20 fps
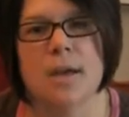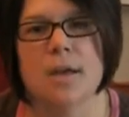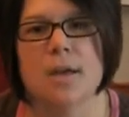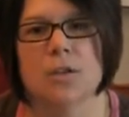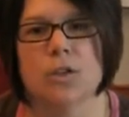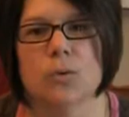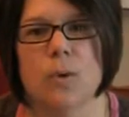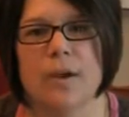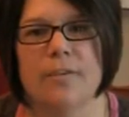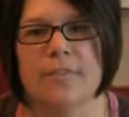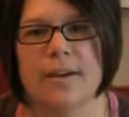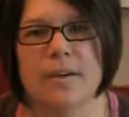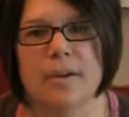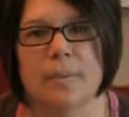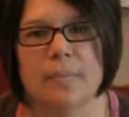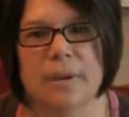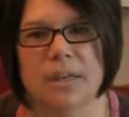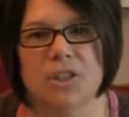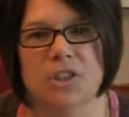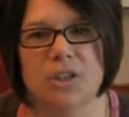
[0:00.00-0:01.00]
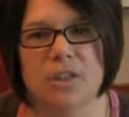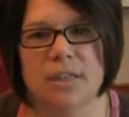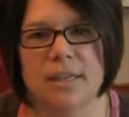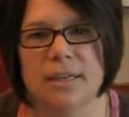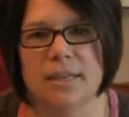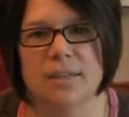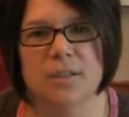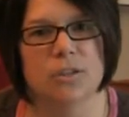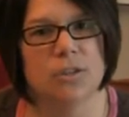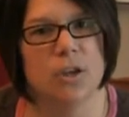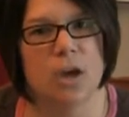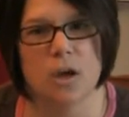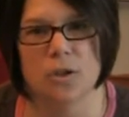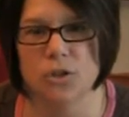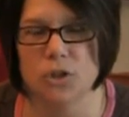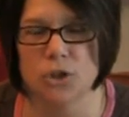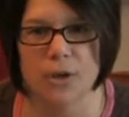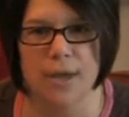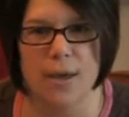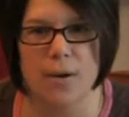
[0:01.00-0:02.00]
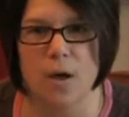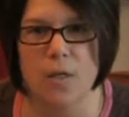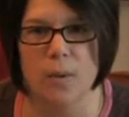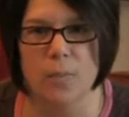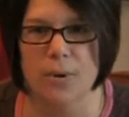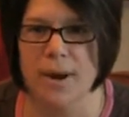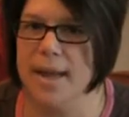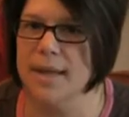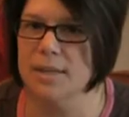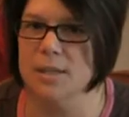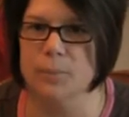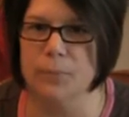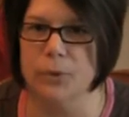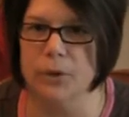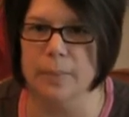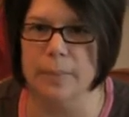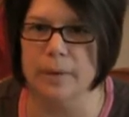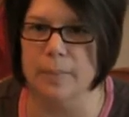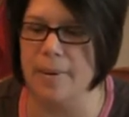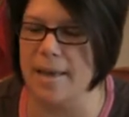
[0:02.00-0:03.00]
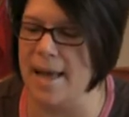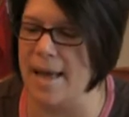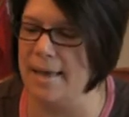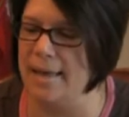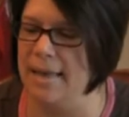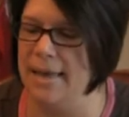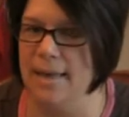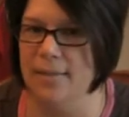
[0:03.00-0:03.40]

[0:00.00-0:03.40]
So I found a bunch of these, took out all the brads and put them in a baggie,